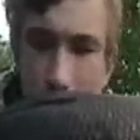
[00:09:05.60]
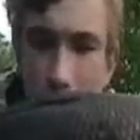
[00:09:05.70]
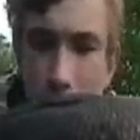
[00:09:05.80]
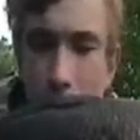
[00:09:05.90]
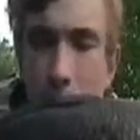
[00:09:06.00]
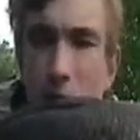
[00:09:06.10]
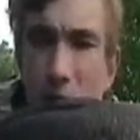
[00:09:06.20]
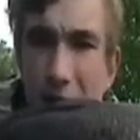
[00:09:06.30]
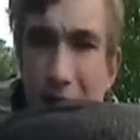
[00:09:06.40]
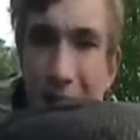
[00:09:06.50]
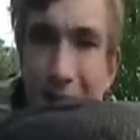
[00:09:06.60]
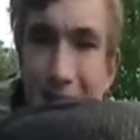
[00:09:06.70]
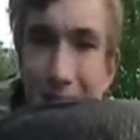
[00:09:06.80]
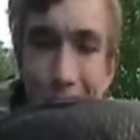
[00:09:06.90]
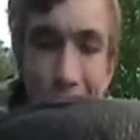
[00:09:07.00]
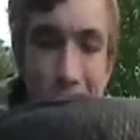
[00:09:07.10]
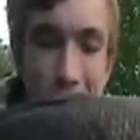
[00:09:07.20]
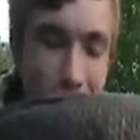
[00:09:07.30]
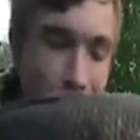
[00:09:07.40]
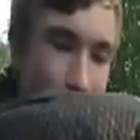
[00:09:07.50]
so let's get this little one
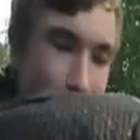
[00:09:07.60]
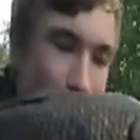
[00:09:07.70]
back